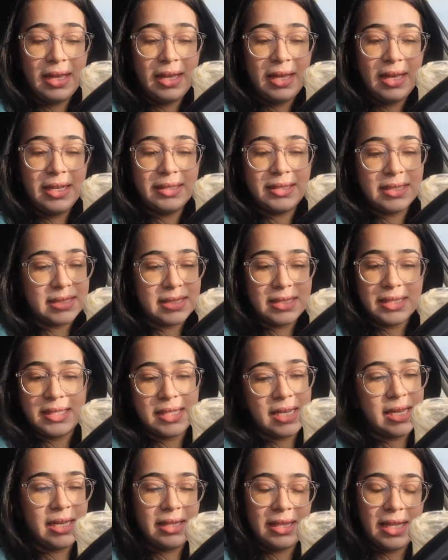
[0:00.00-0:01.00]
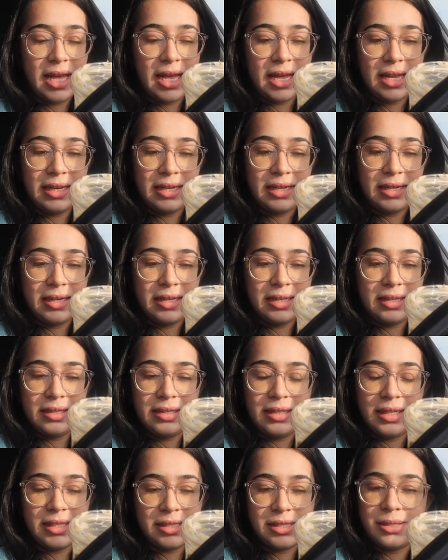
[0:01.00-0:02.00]
It doesn't say that
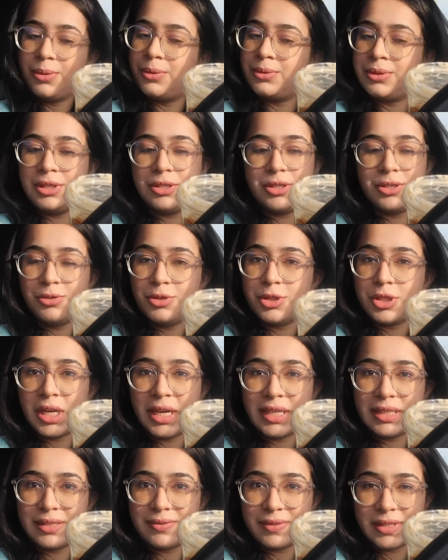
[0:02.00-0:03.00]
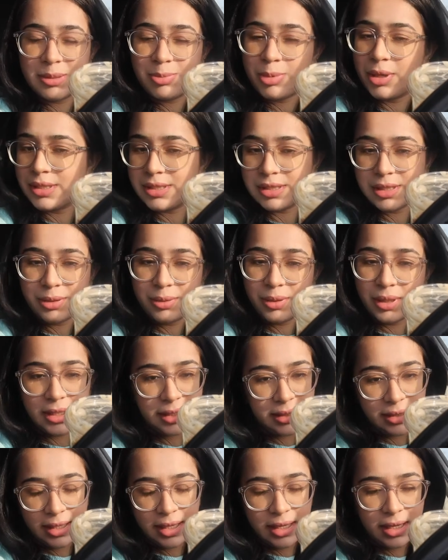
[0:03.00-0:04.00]
it's only two shots of espresso or
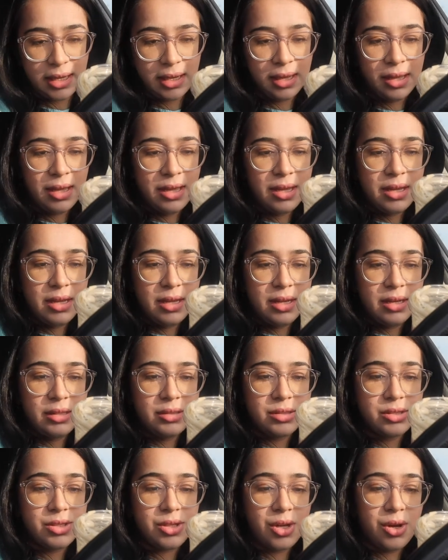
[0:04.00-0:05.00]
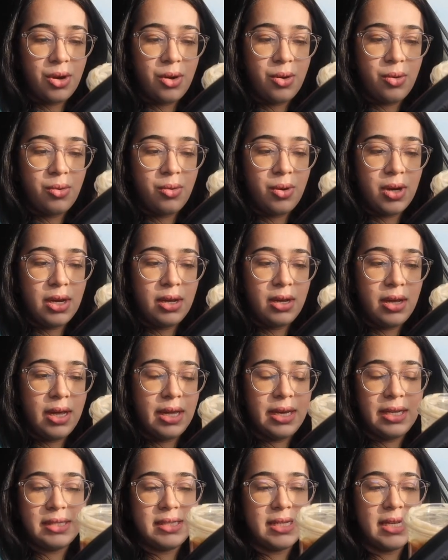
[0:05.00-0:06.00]
anything. So,
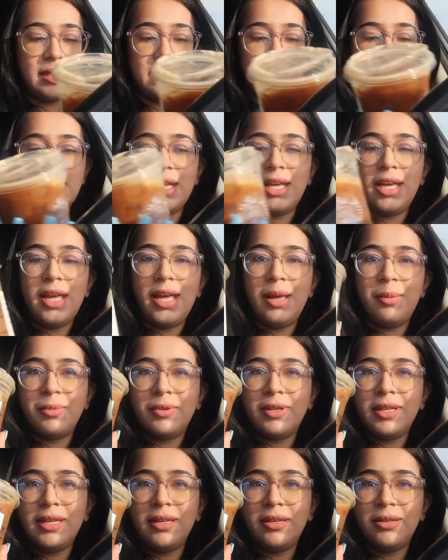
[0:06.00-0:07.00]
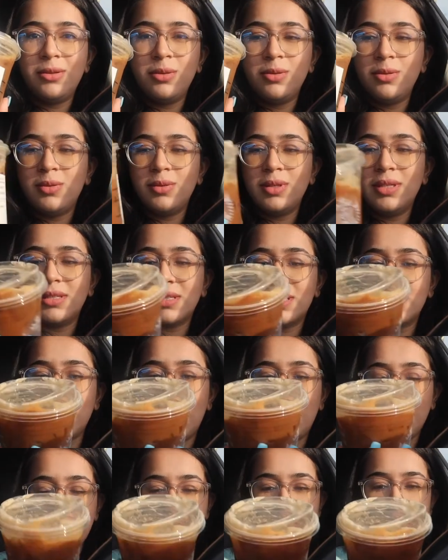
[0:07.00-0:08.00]
and it says Emily, who is
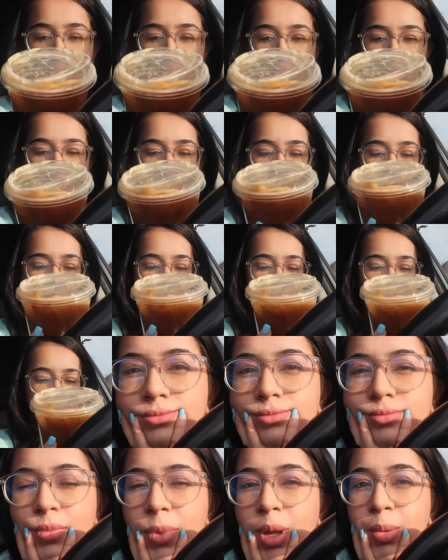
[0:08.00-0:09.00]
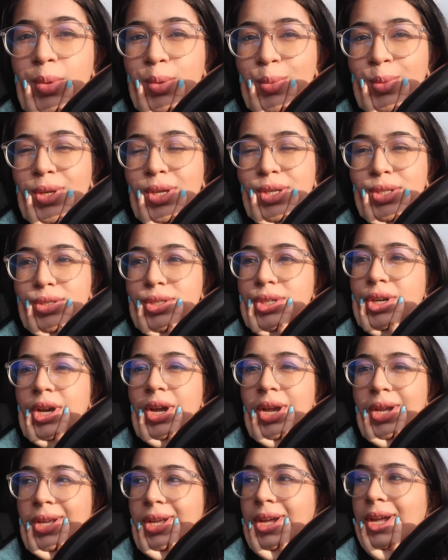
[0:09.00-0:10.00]
not me, so. Maybe we could
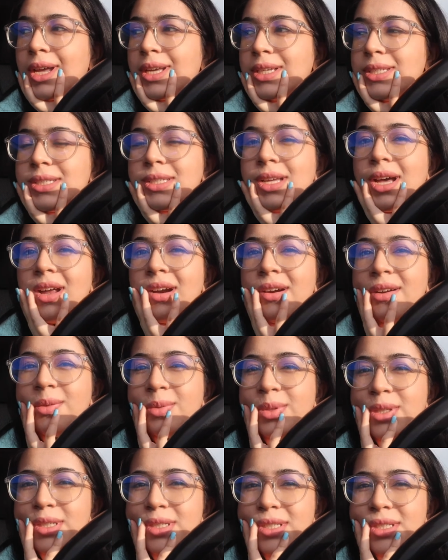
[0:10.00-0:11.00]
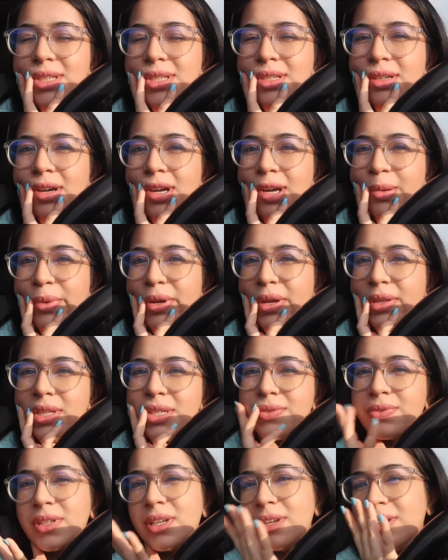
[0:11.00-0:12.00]
talk, guys. I don't know what there is to talk about.
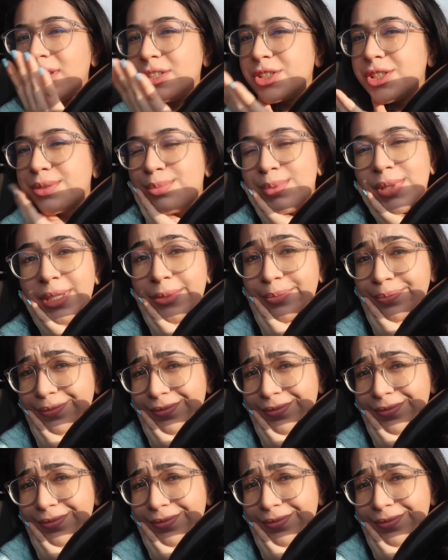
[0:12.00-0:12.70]
This video can just be